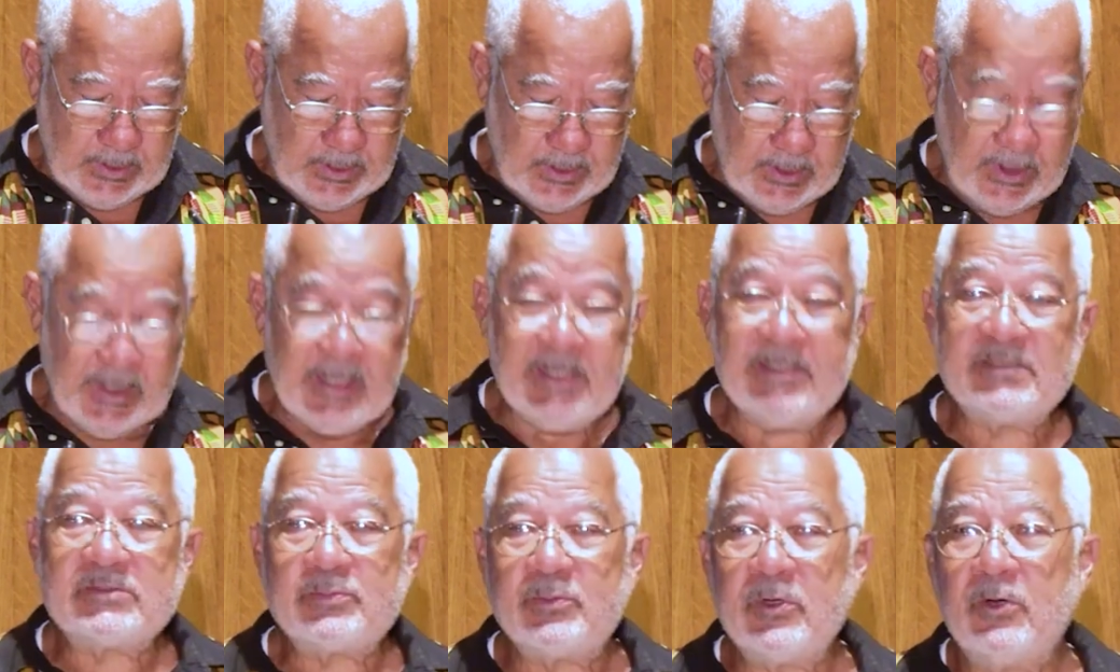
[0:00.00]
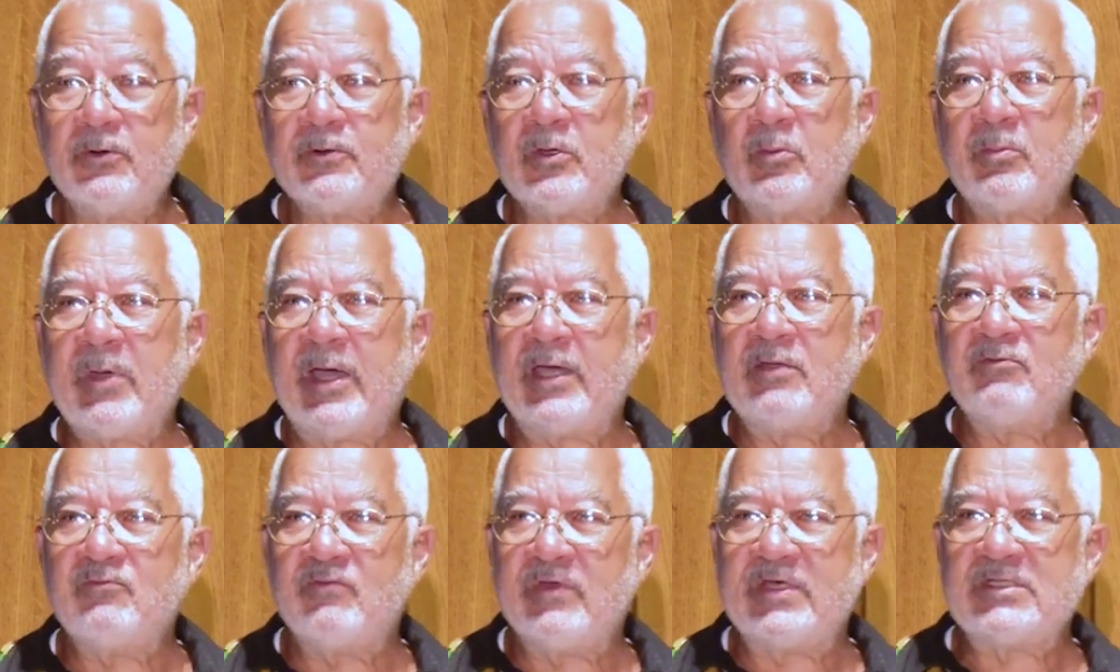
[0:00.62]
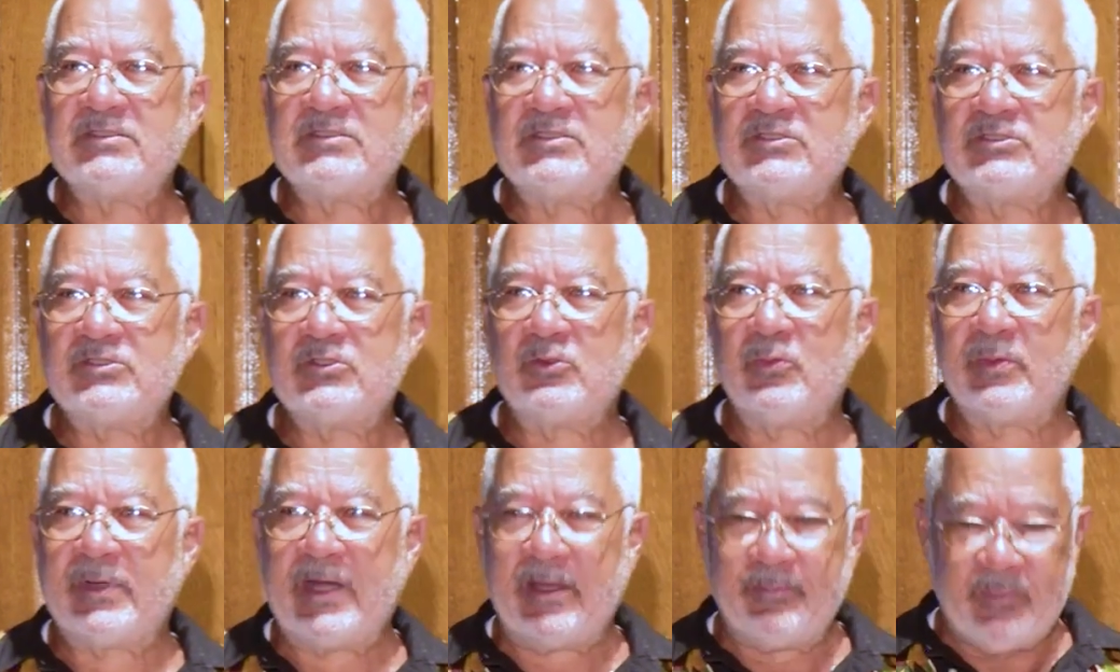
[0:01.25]
He spoke of my investiture
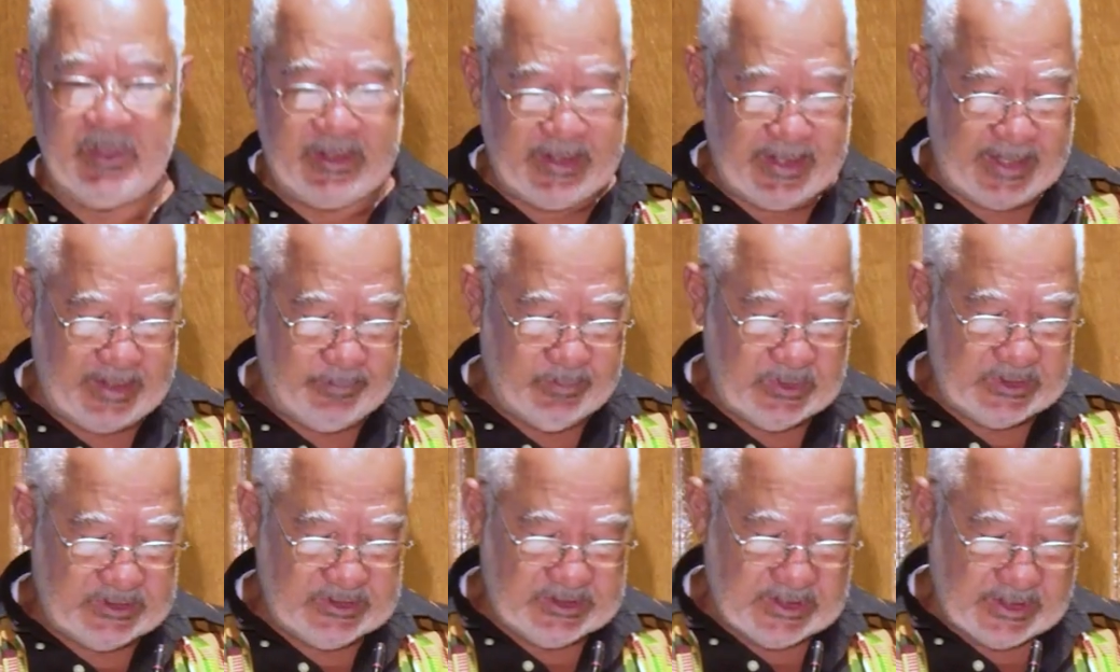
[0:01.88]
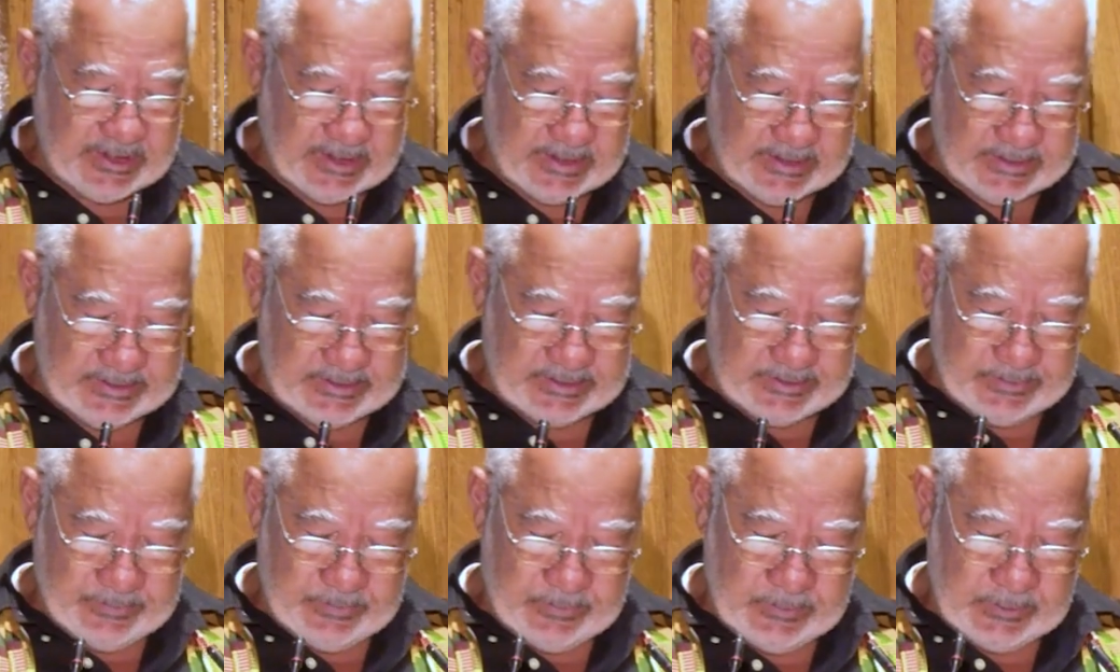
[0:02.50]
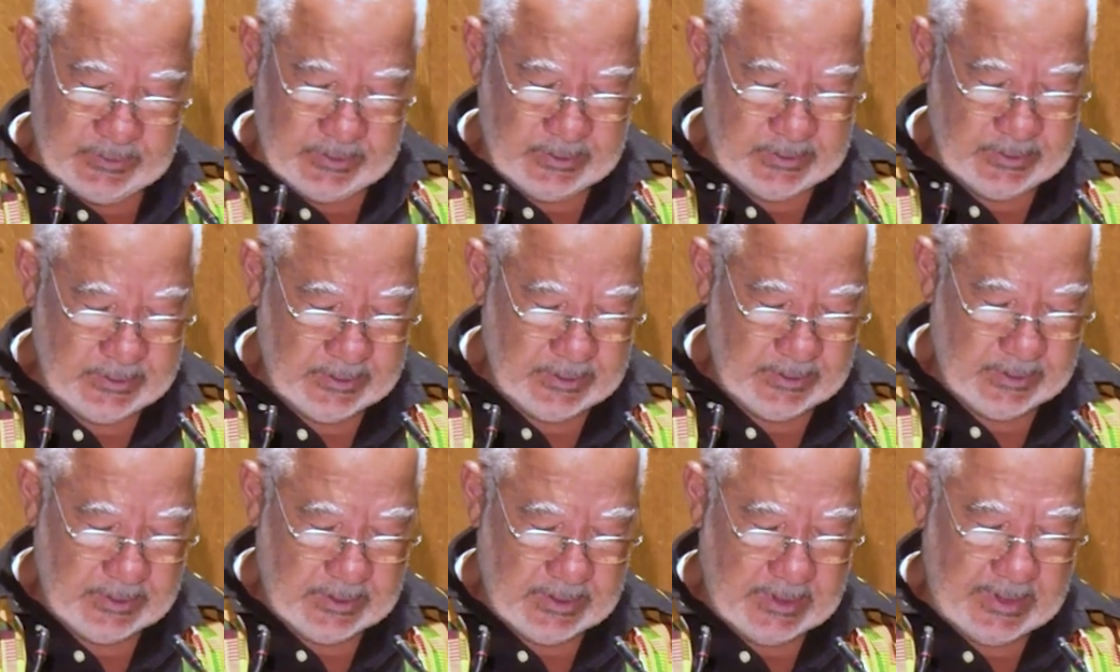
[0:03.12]
when I became a judge,
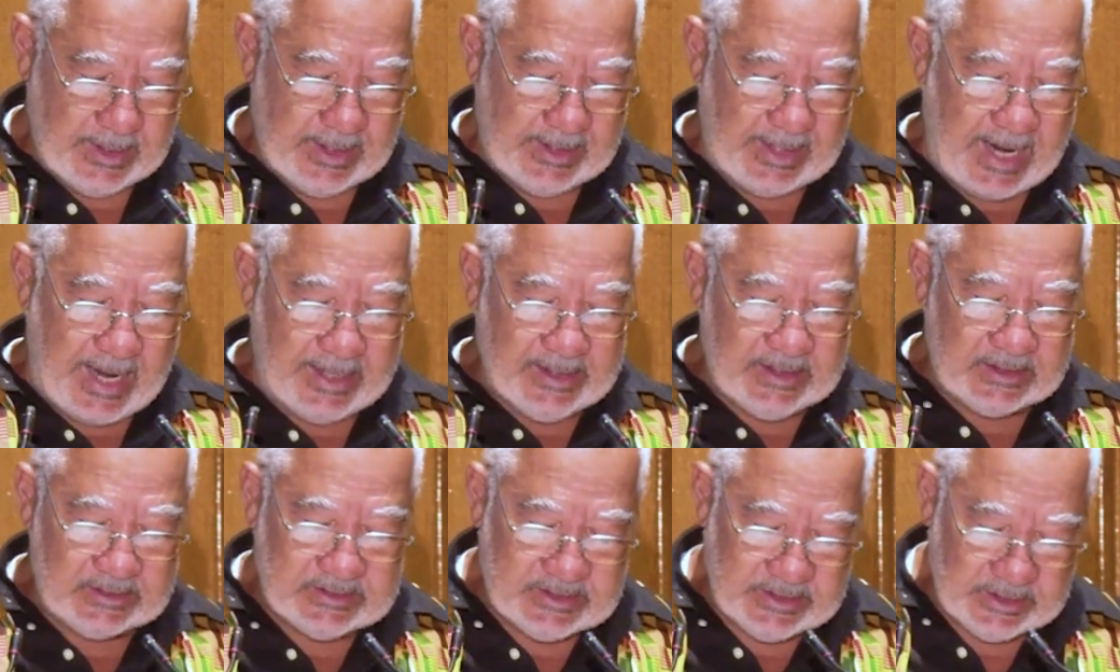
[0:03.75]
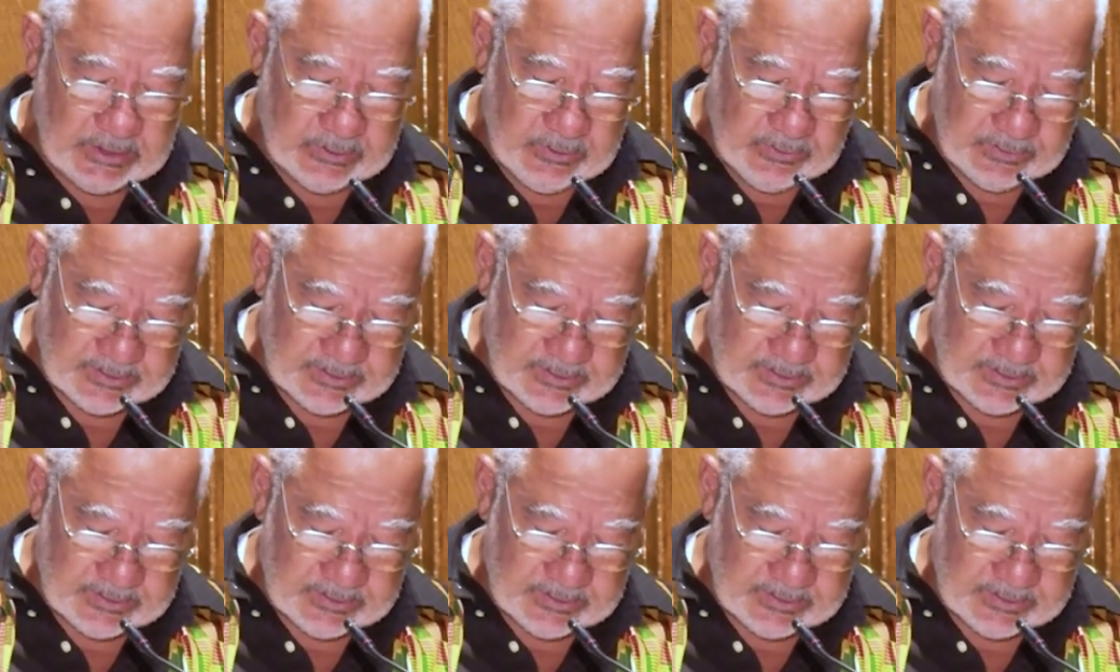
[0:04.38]
and I continue